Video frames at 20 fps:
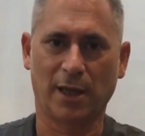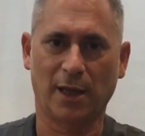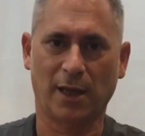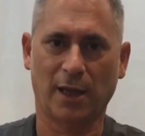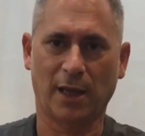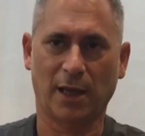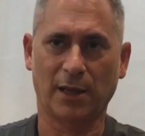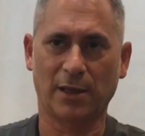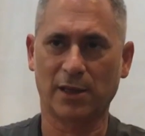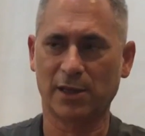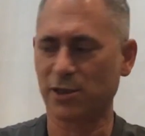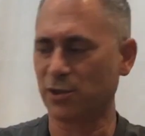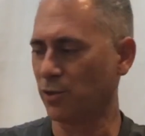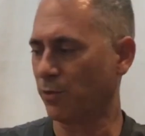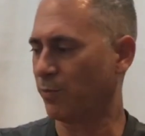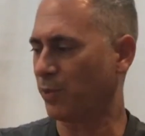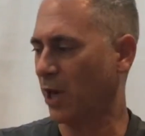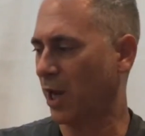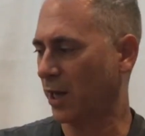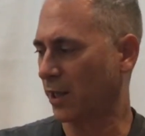And this new
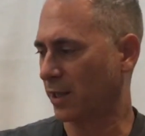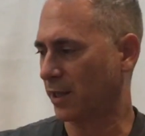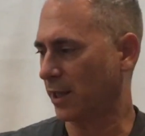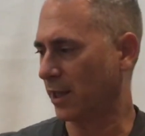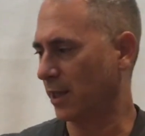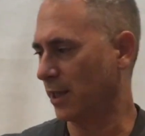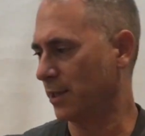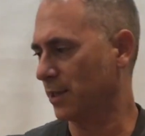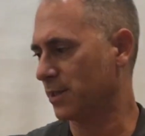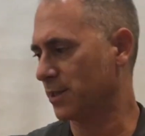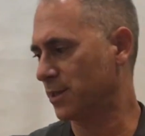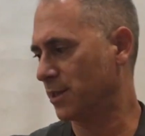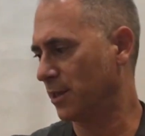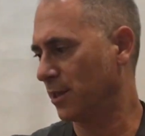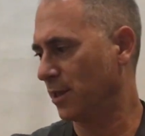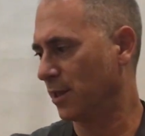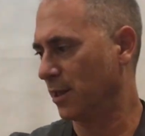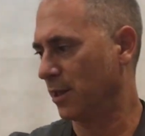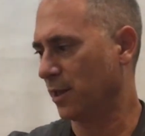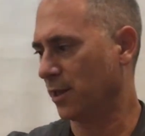product is
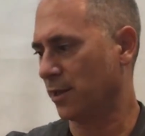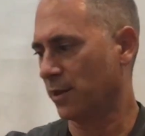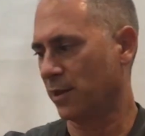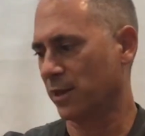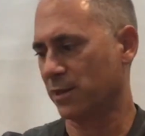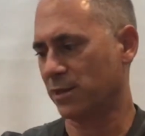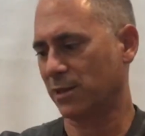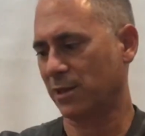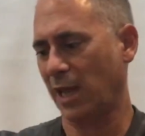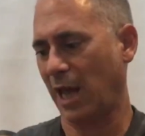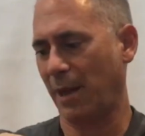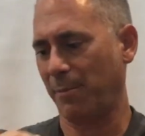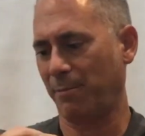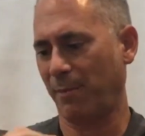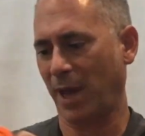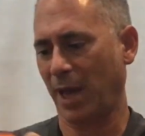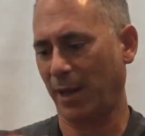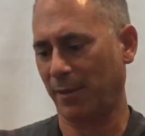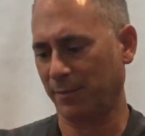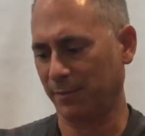the Slap
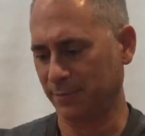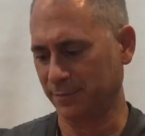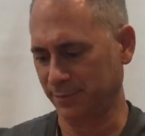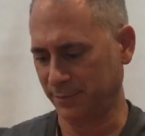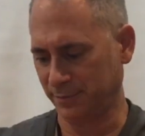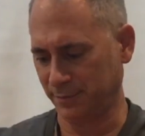Mat.